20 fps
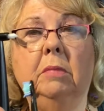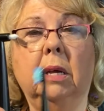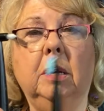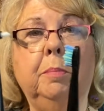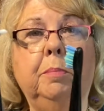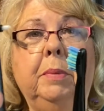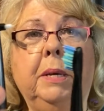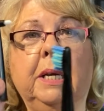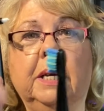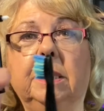
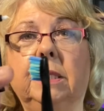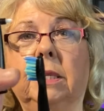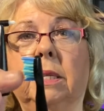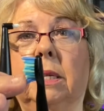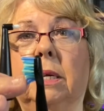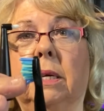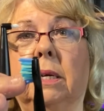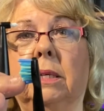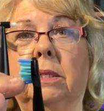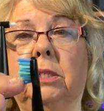because
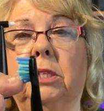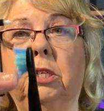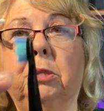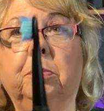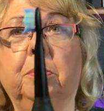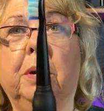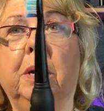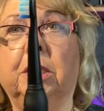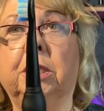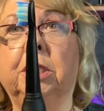the
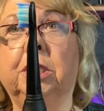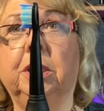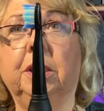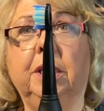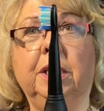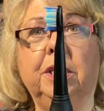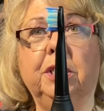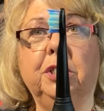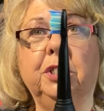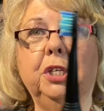toothbrush
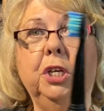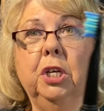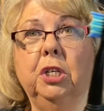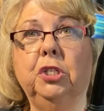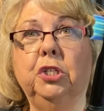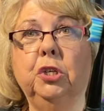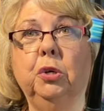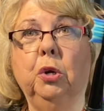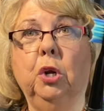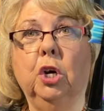is
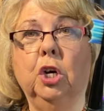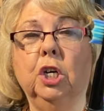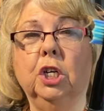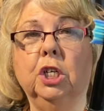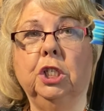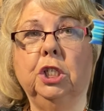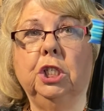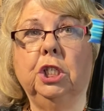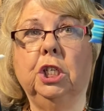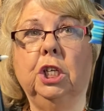so large,